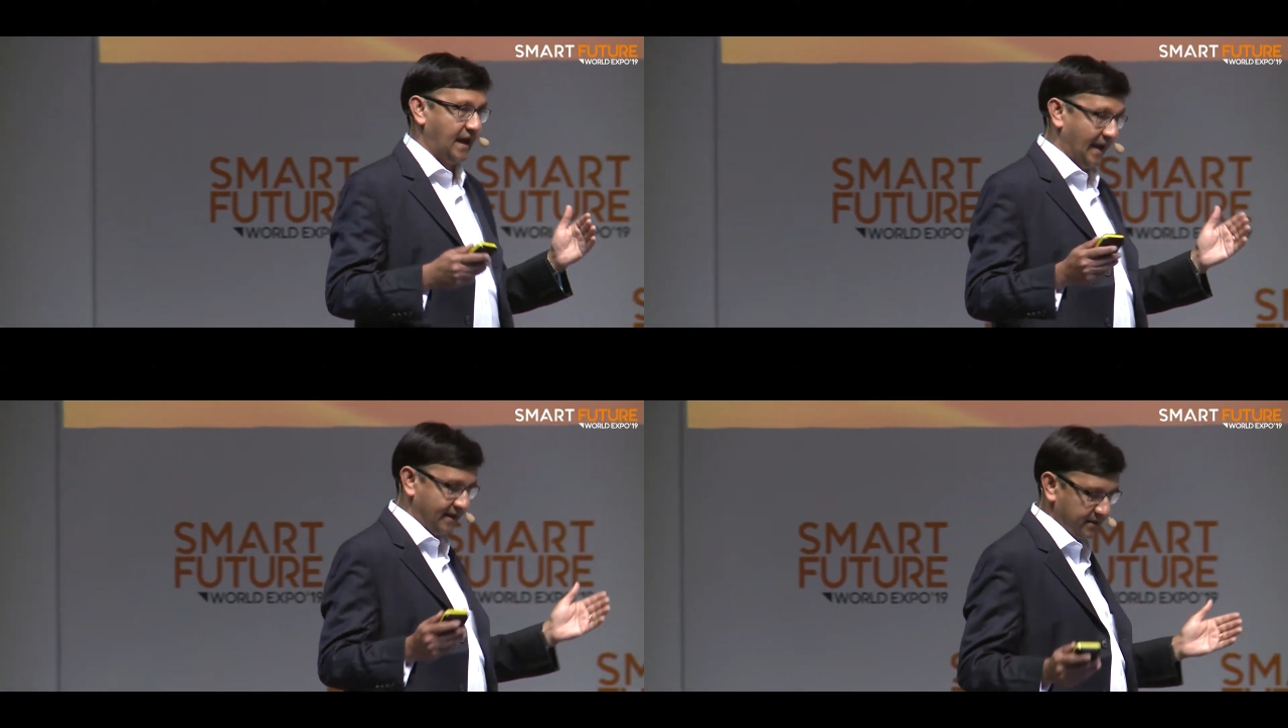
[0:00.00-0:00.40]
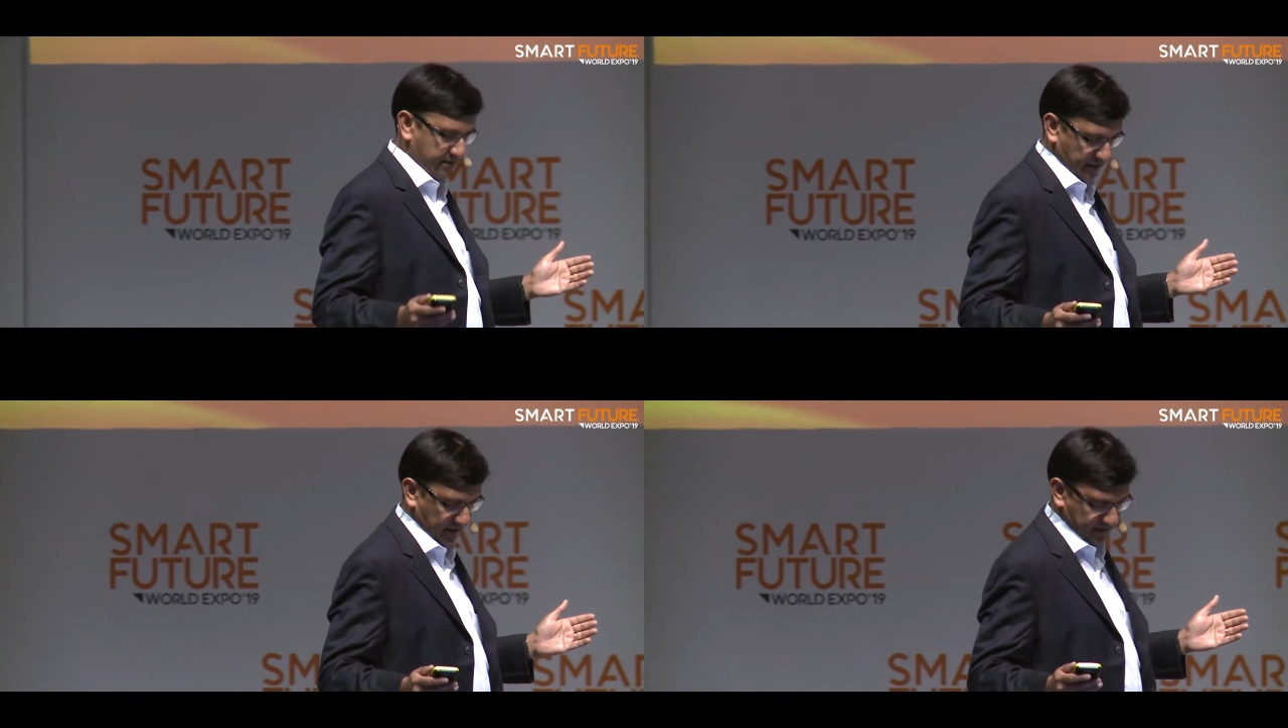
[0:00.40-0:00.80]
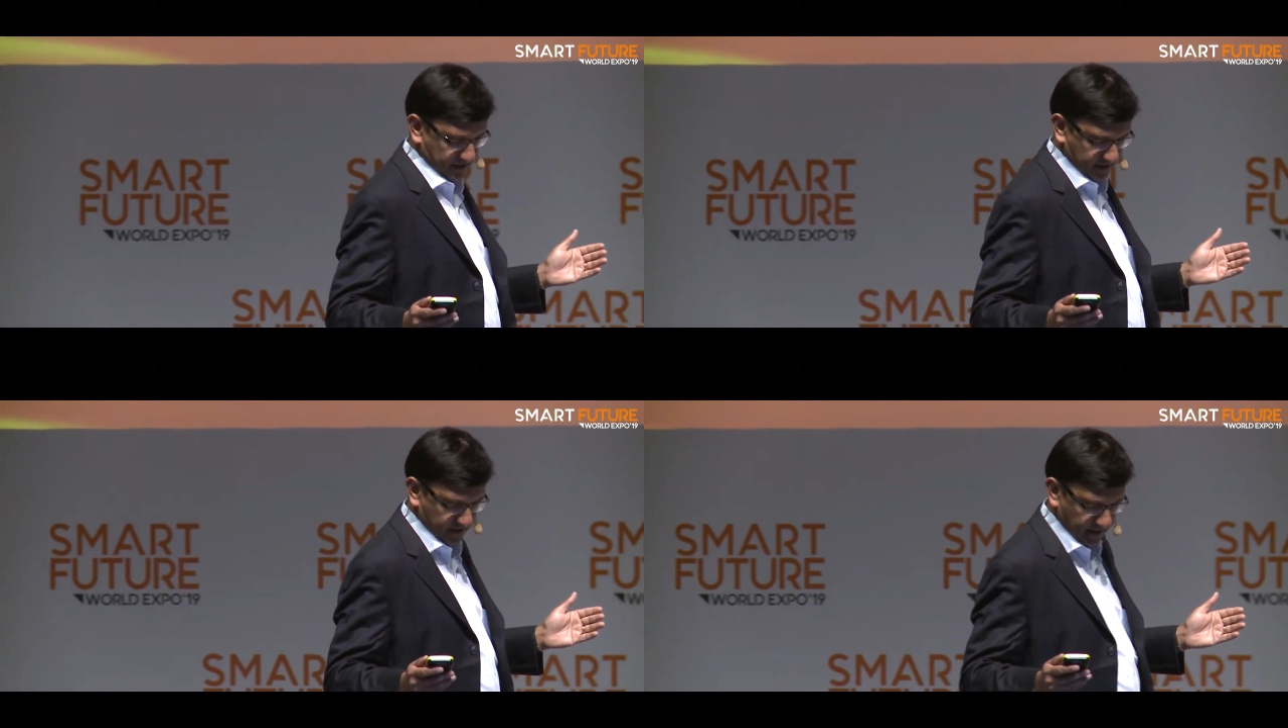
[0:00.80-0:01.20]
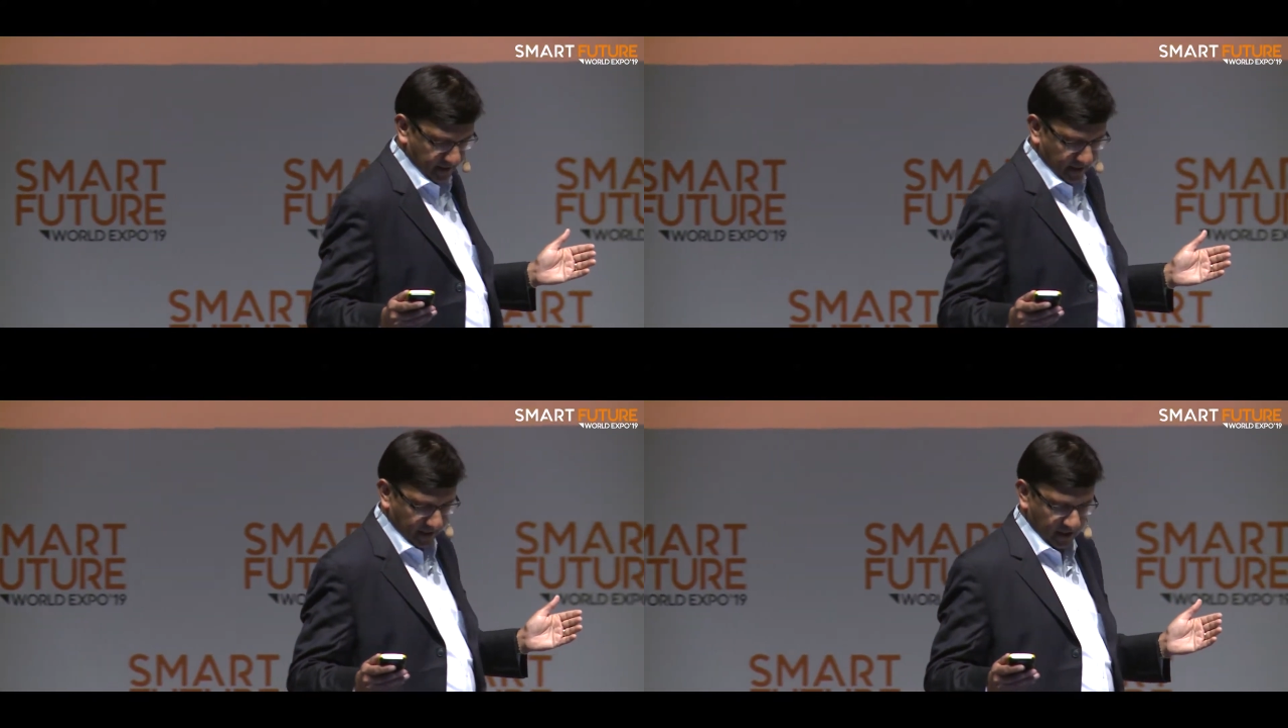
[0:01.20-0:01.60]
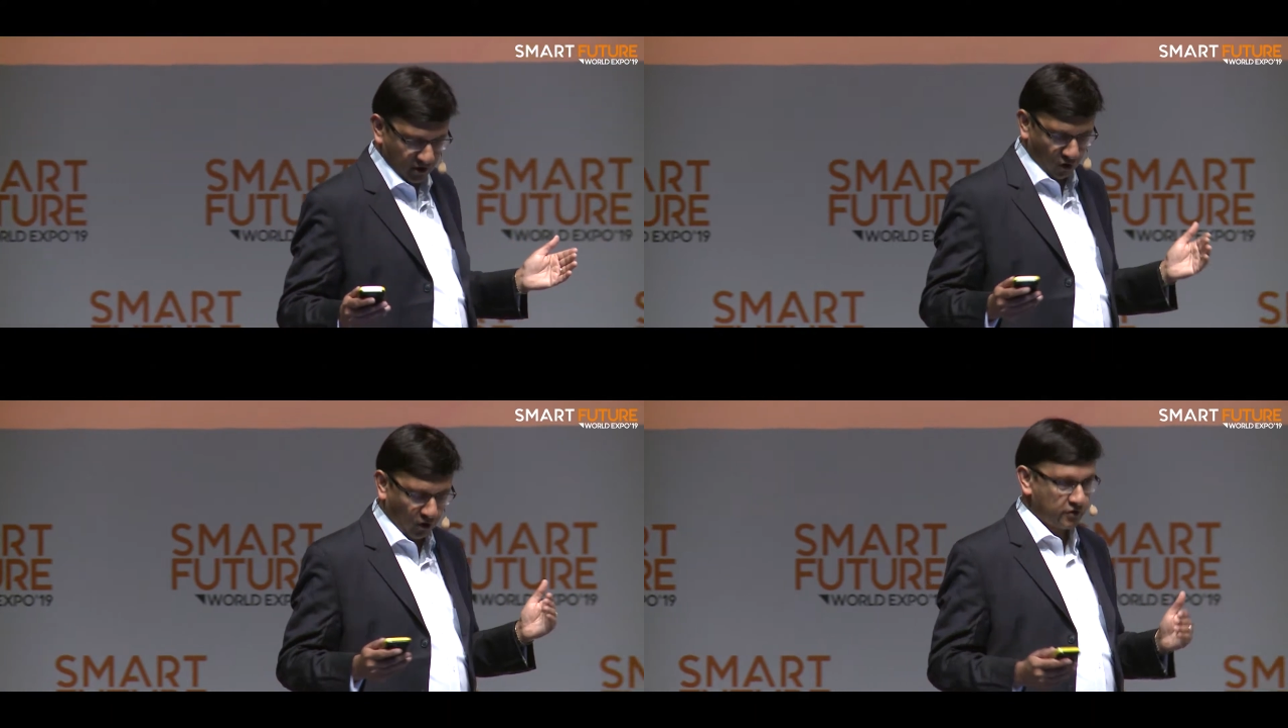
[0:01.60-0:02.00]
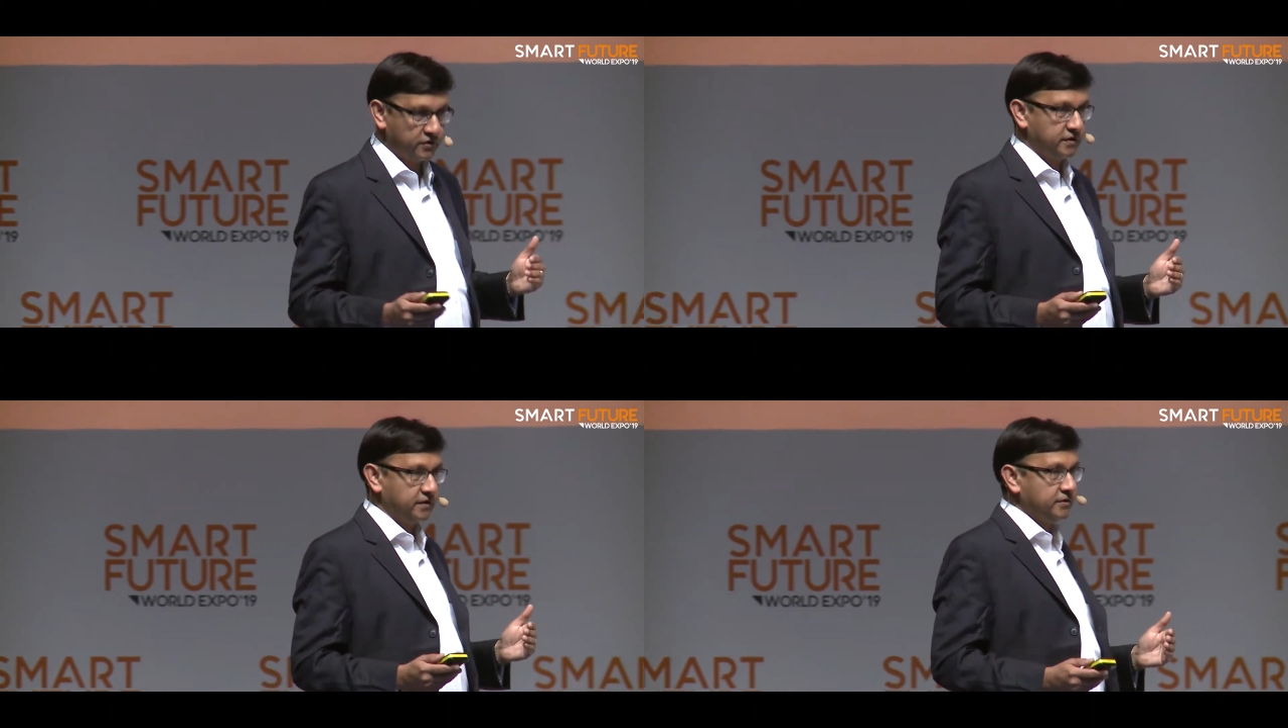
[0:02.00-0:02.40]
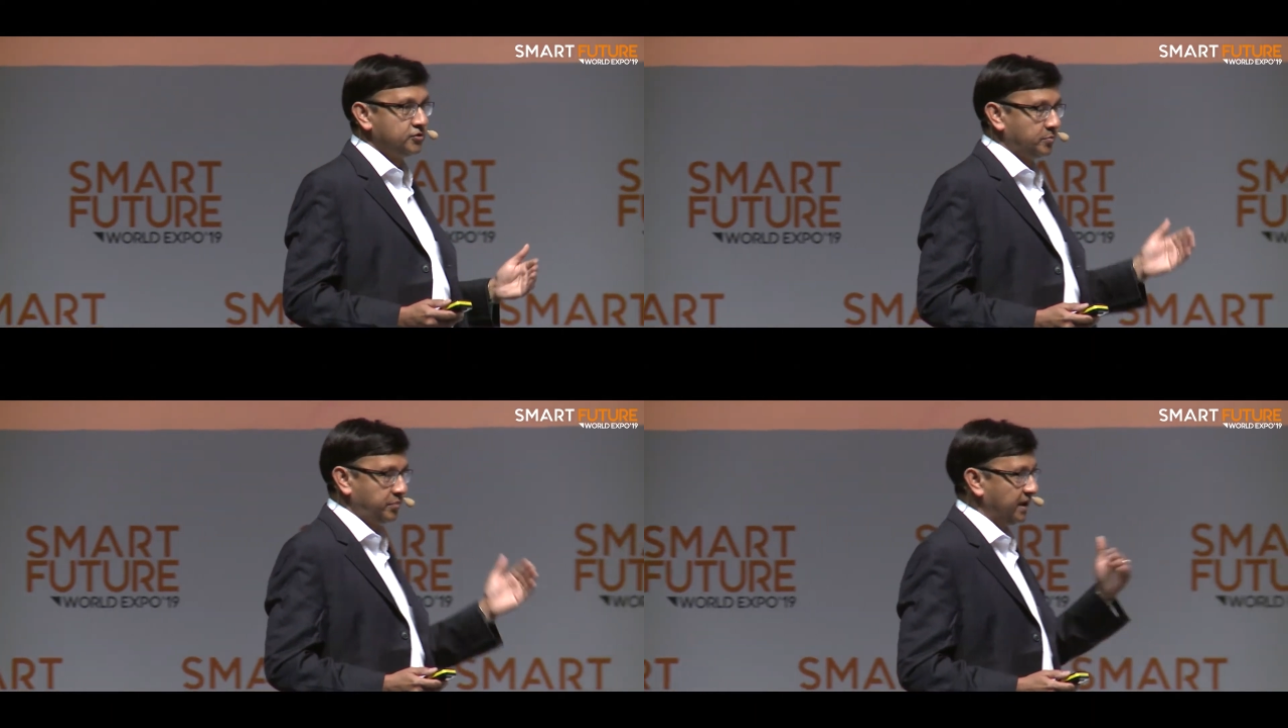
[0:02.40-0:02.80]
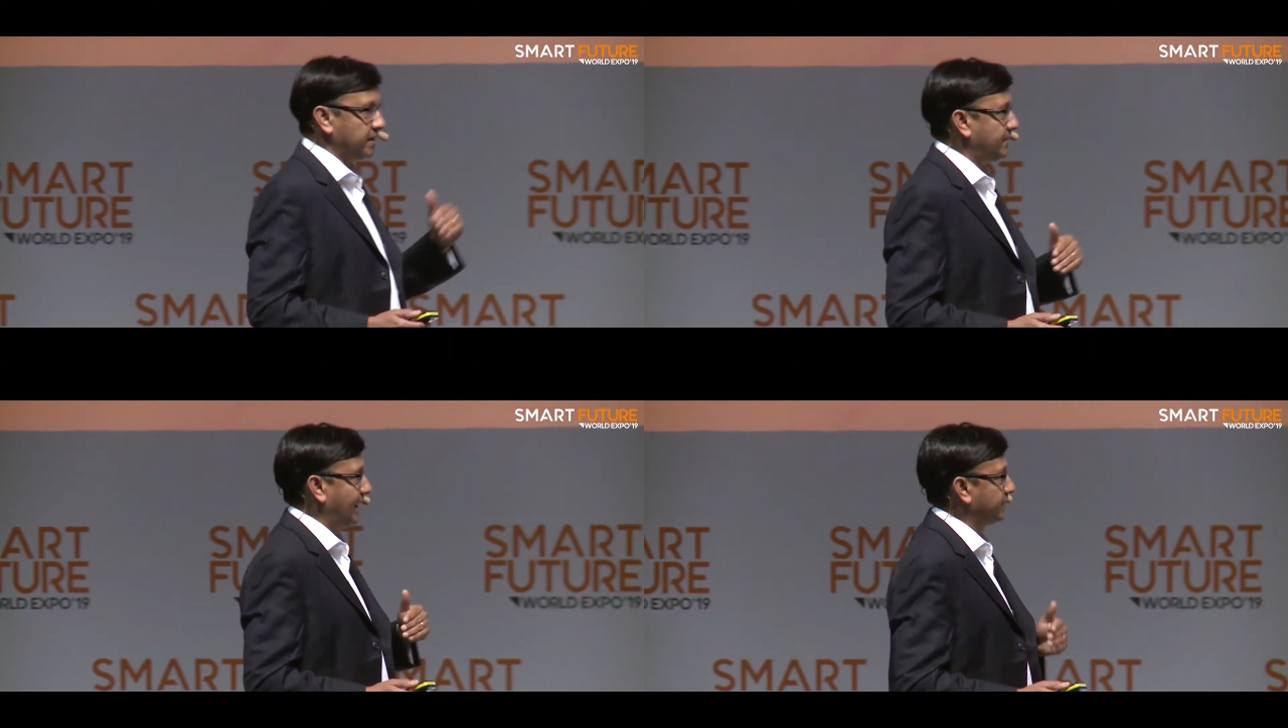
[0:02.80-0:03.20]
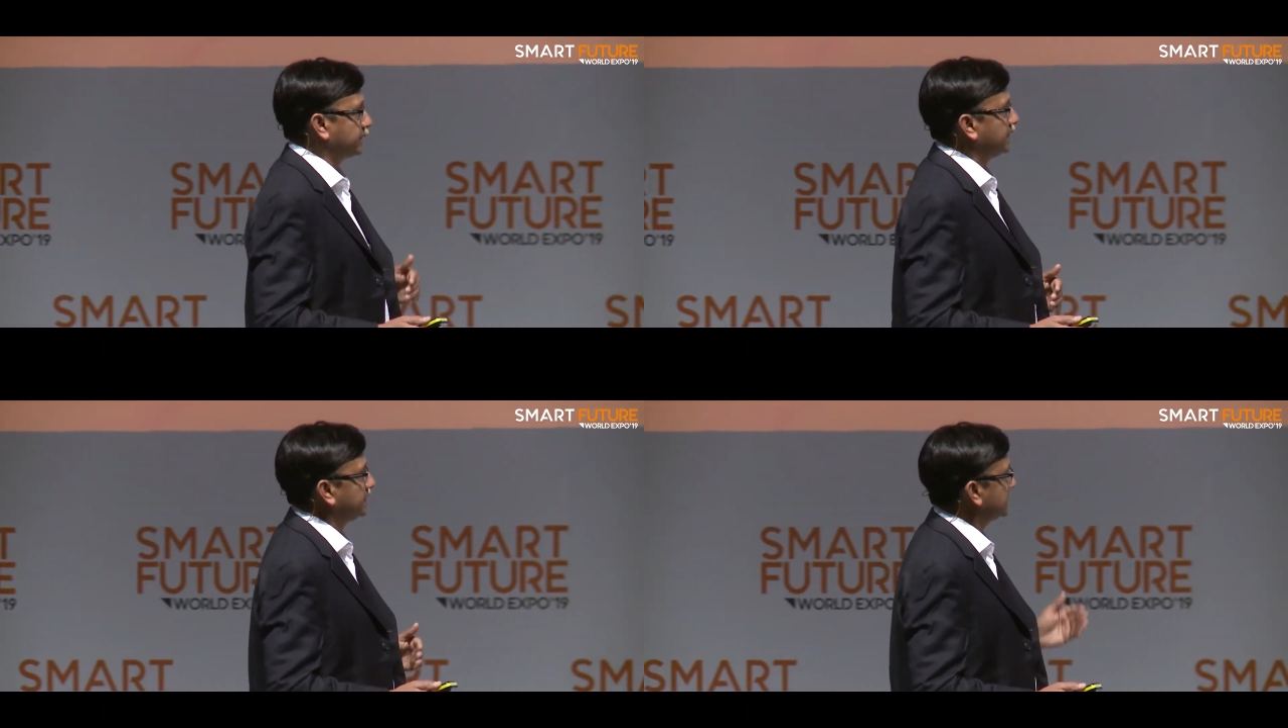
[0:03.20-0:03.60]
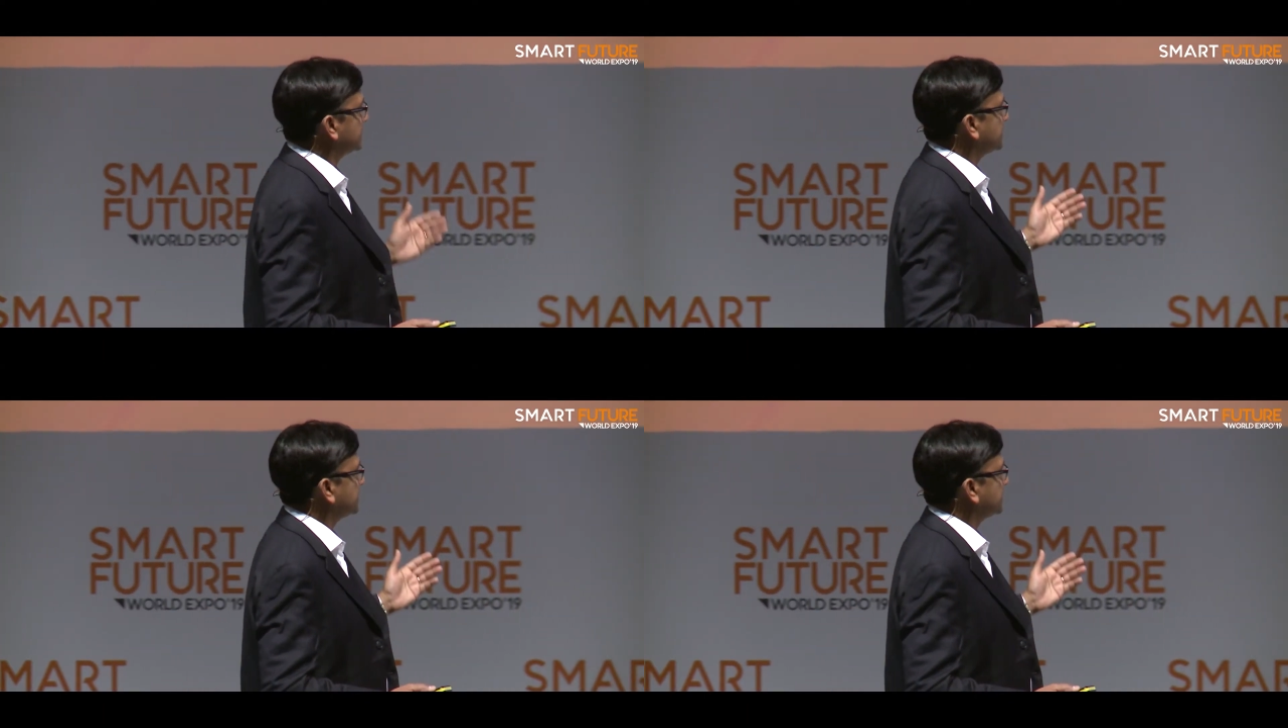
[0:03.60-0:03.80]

analytics in order to bring about this